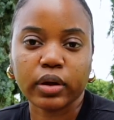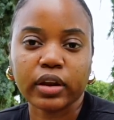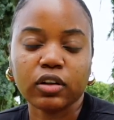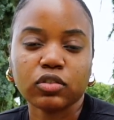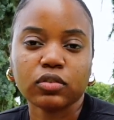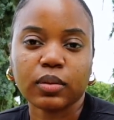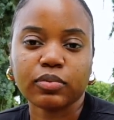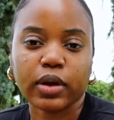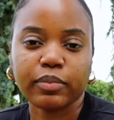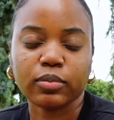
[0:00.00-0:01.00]
and also
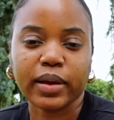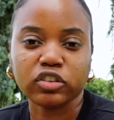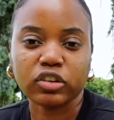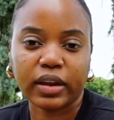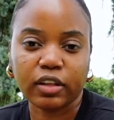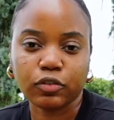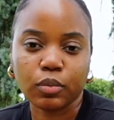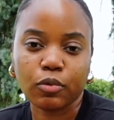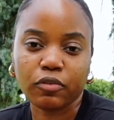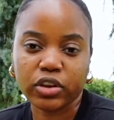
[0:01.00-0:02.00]
subscribe to my channel for
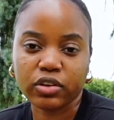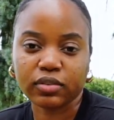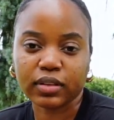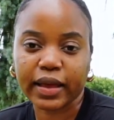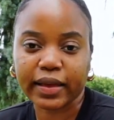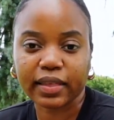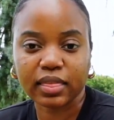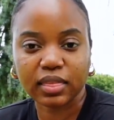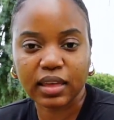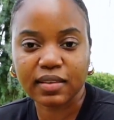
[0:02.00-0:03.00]
more videos like
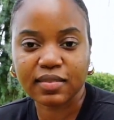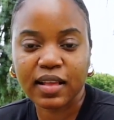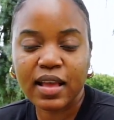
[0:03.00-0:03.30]
this,